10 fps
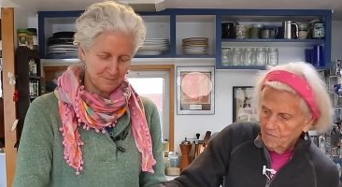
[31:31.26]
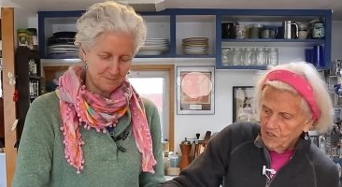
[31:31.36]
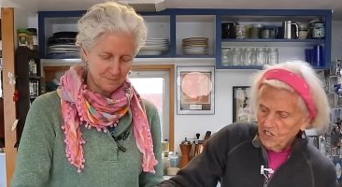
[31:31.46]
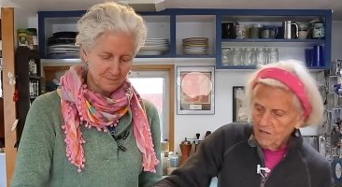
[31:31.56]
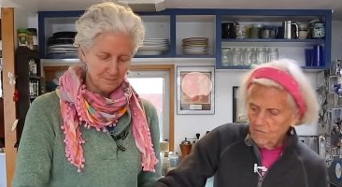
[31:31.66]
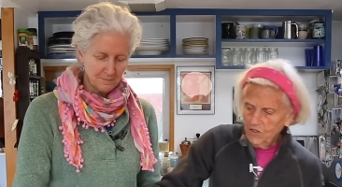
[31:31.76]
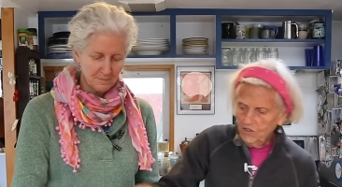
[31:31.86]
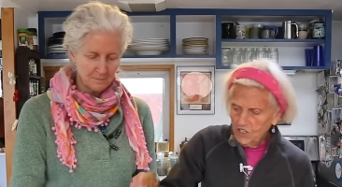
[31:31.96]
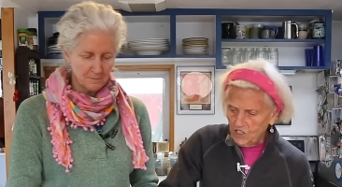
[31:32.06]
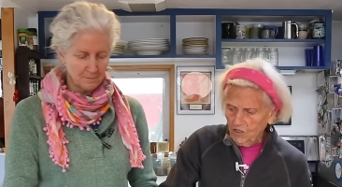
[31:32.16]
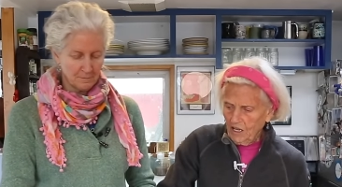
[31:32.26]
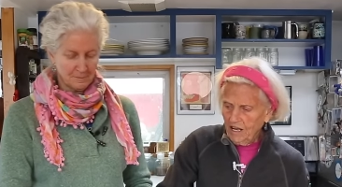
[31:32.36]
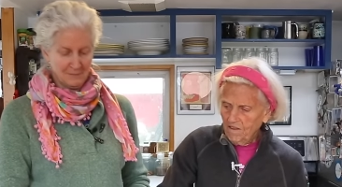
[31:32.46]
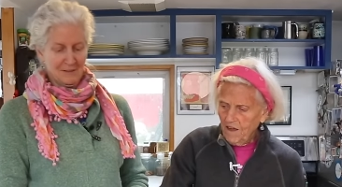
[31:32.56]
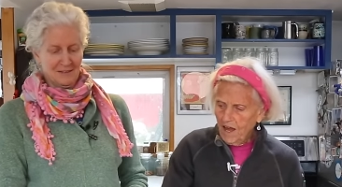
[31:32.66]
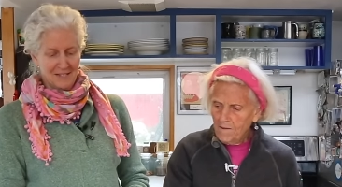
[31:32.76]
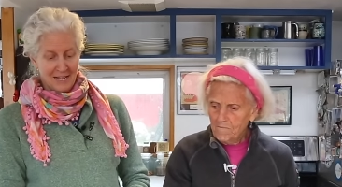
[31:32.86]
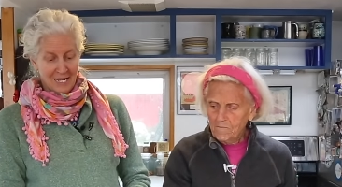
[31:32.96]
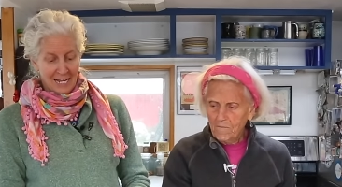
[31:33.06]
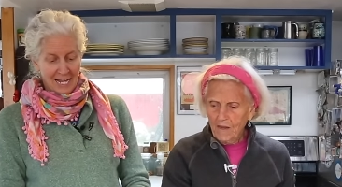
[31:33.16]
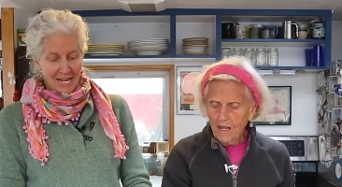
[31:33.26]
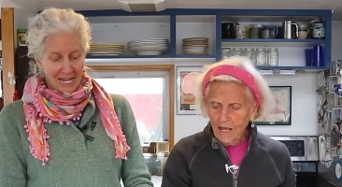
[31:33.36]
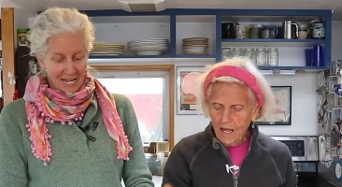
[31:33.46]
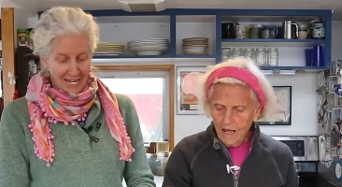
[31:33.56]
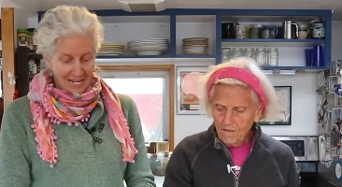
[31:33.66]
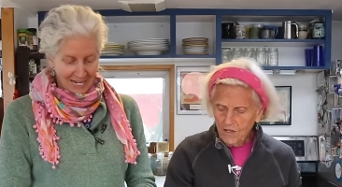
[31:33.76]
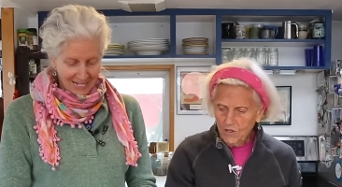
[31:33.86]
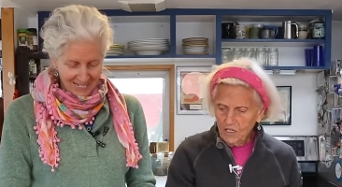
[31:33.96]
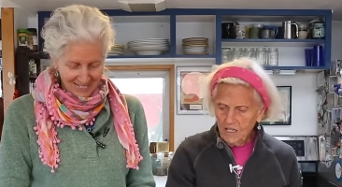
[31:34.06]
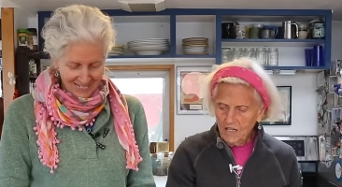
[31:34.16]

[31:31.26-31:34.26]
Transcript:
Speaker 1: See, you just go like that and then you can